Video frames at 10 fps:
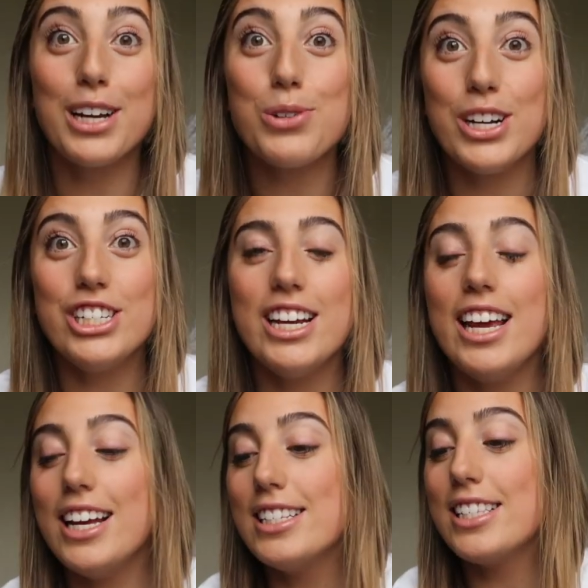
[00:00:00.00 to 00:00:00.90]
Next question
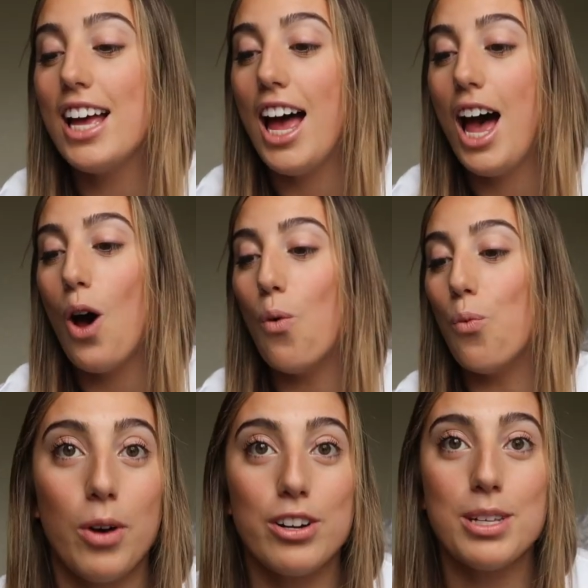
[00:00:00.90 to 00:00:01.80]
is,
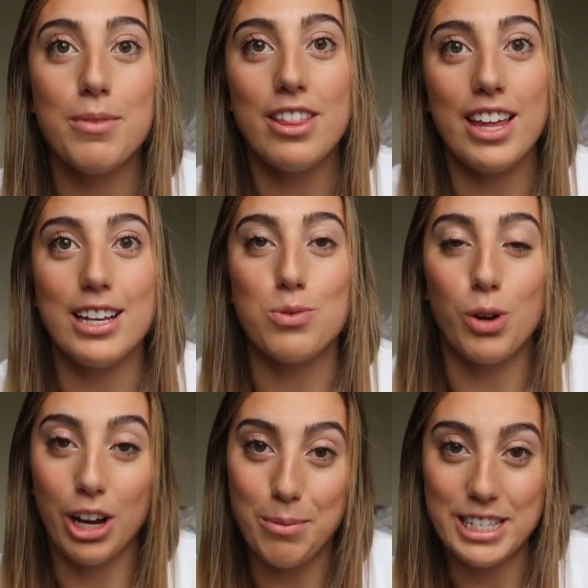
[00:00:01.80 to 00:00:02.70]
what are some of the things
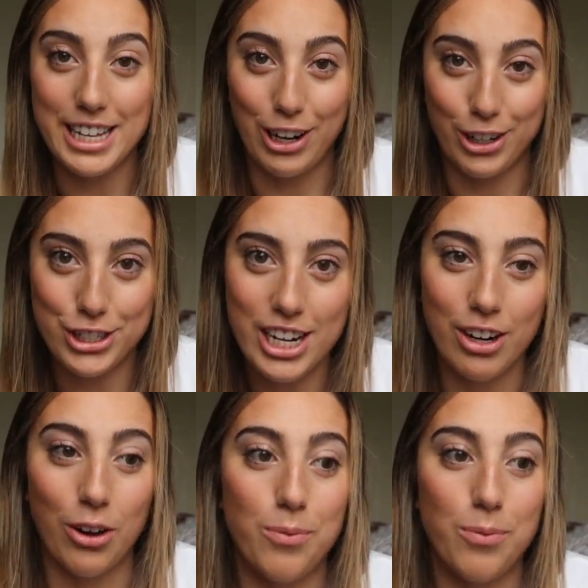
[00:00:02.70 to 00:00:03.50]
we're going to be seeing on your channel?